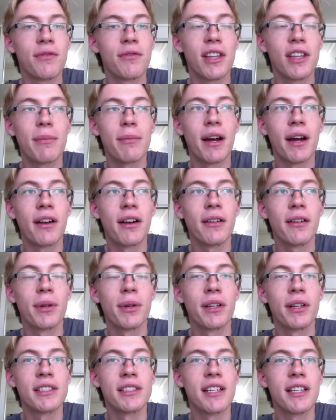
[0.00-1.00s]
if you think about
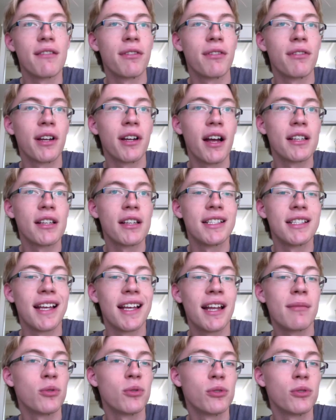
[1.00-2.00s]
it. But instead of cars, there's
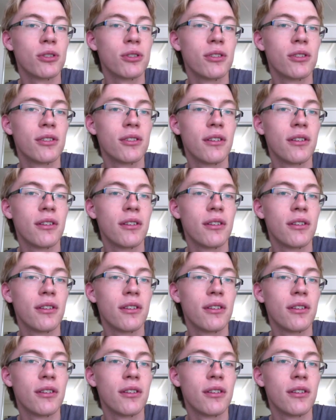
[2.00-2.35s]
animals.